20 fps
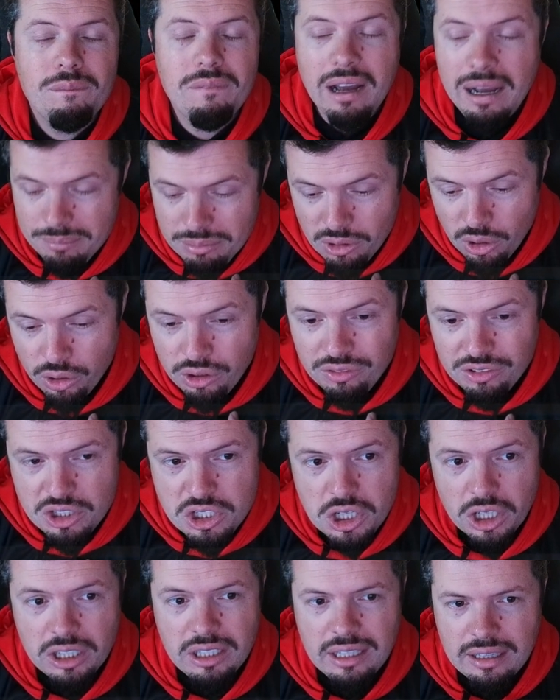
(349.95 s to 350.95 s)
I'm not even
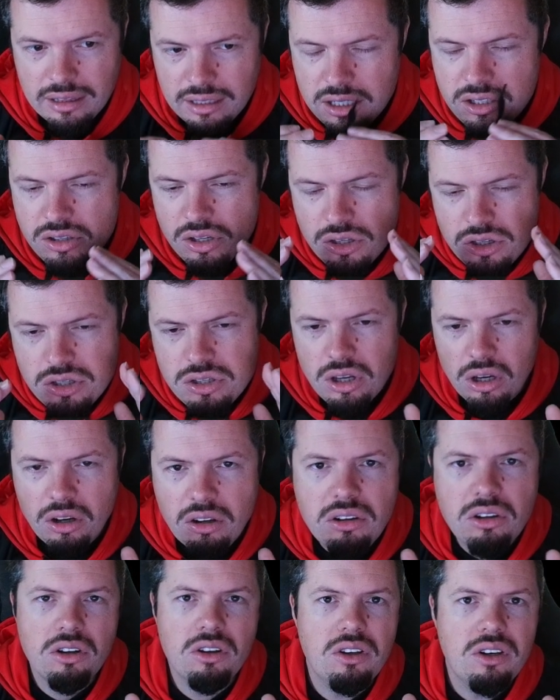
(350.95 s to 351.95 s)
joking. These are so
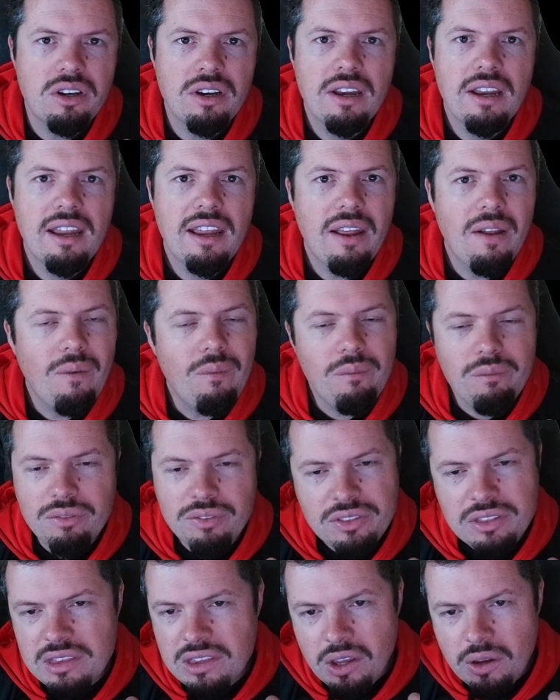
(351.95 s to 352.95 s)
good.
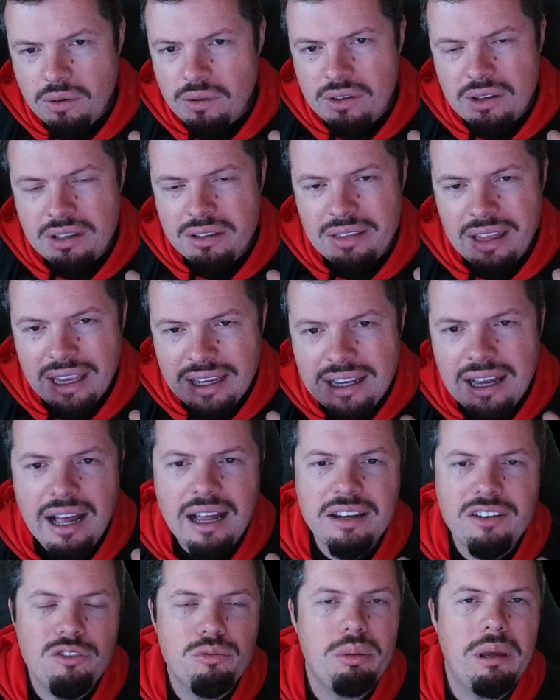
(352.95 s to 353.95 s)
They
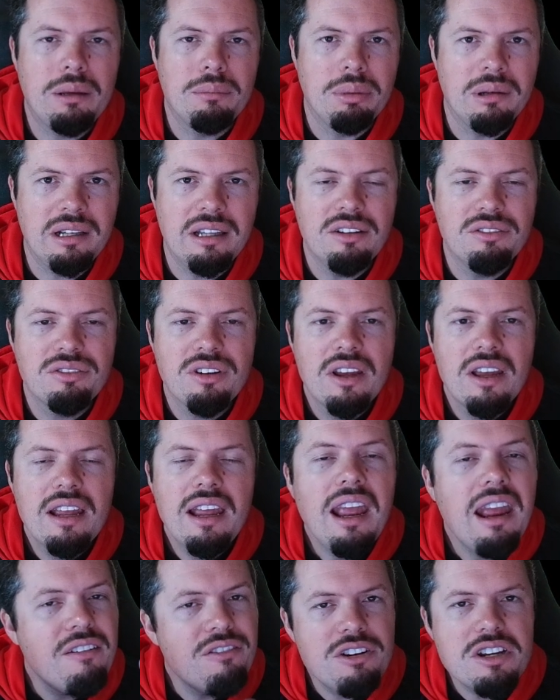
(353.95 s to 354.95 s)
kind of beg belief.
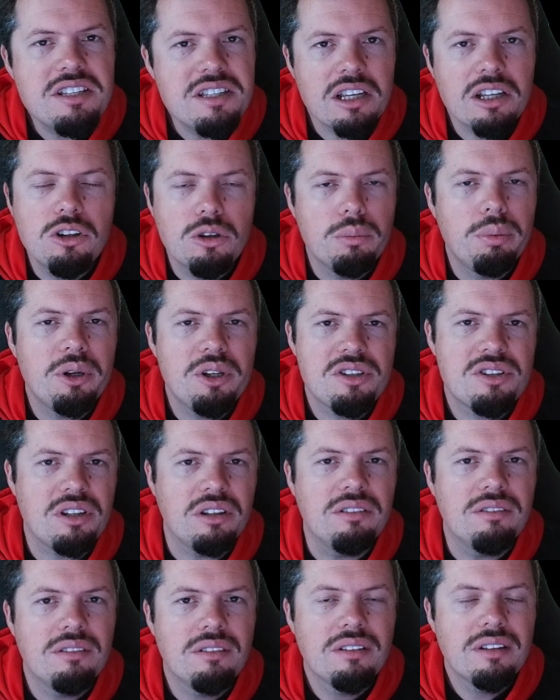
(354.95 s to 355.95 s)
Every single
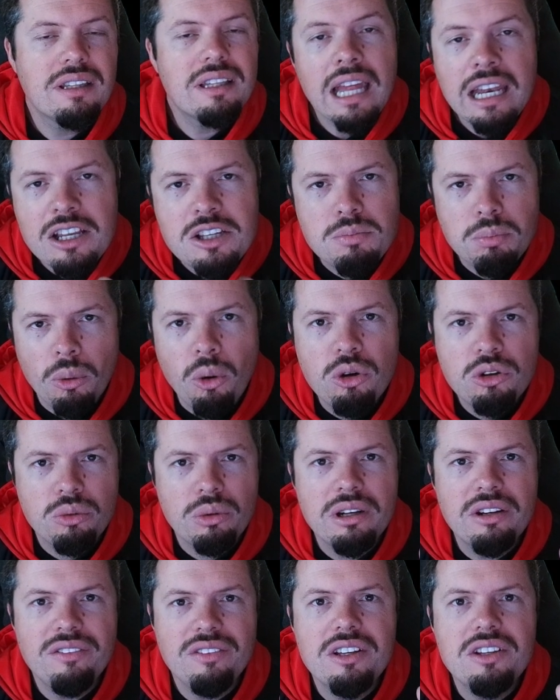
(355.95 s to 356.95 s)
person that has bought
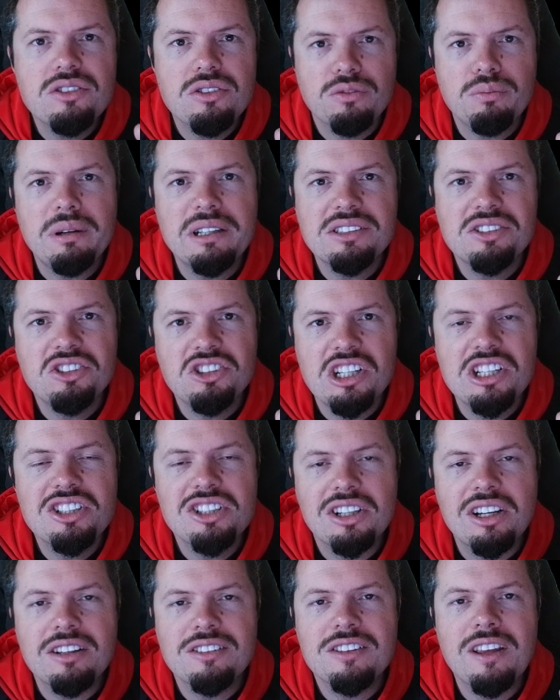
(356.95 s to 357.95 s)
one of these of my
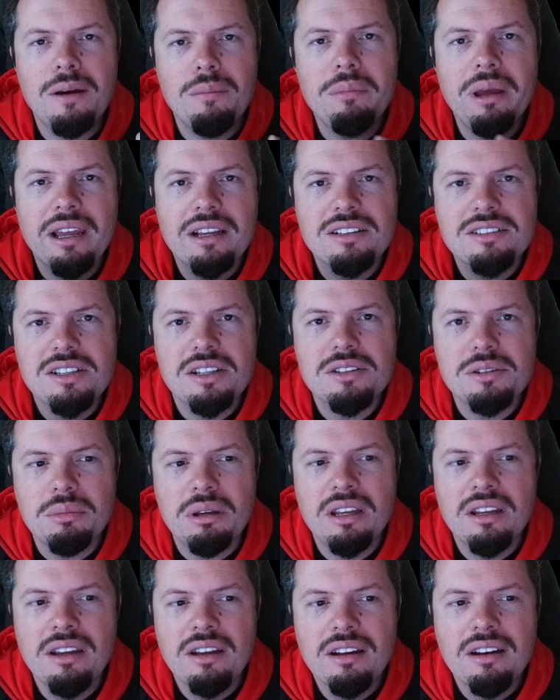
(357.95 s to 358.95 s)
suggestion has come back and said to
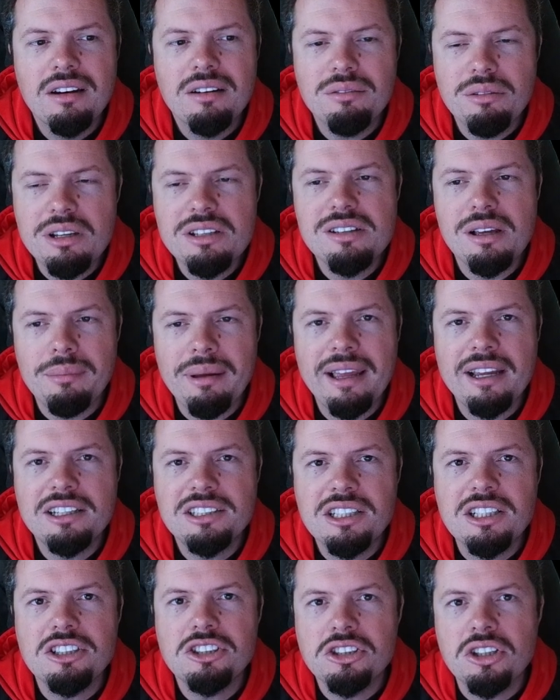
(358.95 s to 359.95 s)
me, Reese, I'm
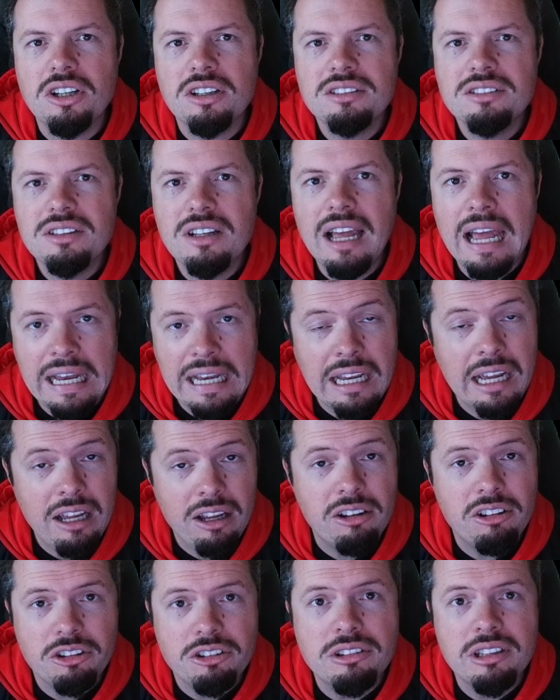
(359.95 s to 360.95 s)
actually shocked at
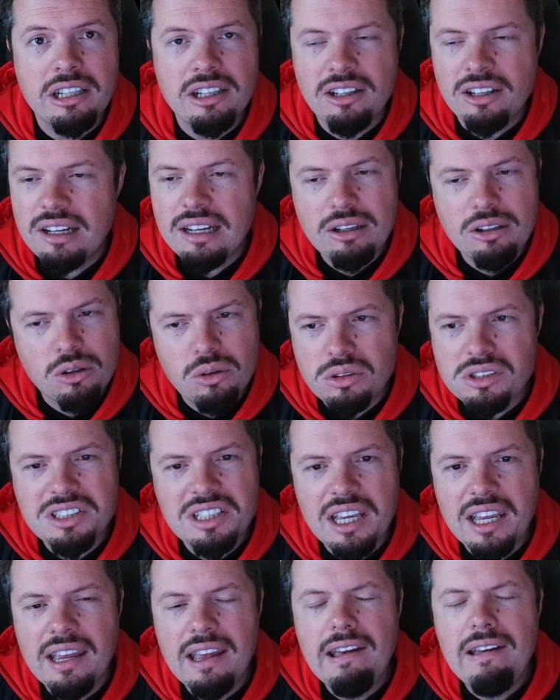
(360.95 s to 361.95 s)
how good they are.
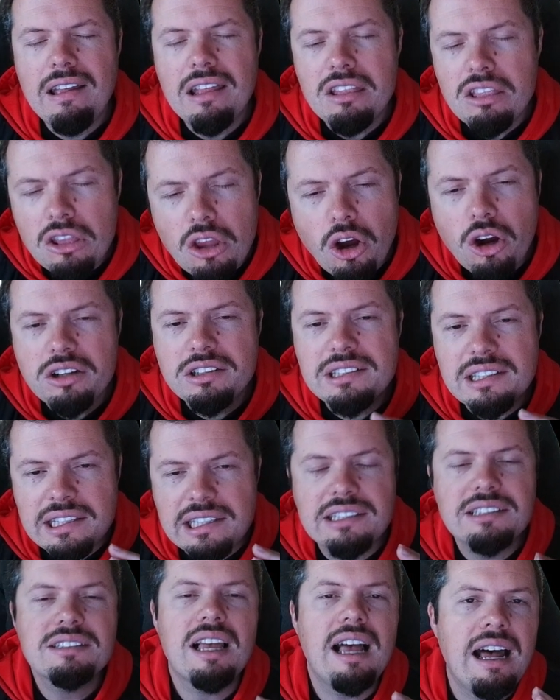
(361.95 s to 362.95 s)
Corsair knocked
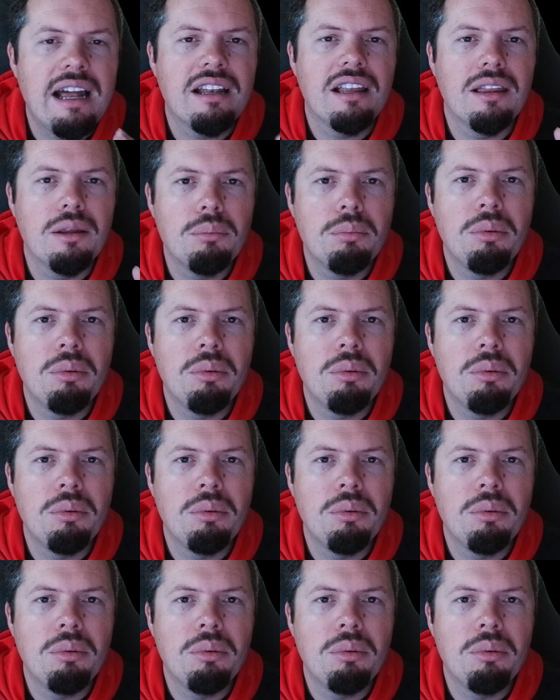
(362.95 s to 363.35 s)
this out of the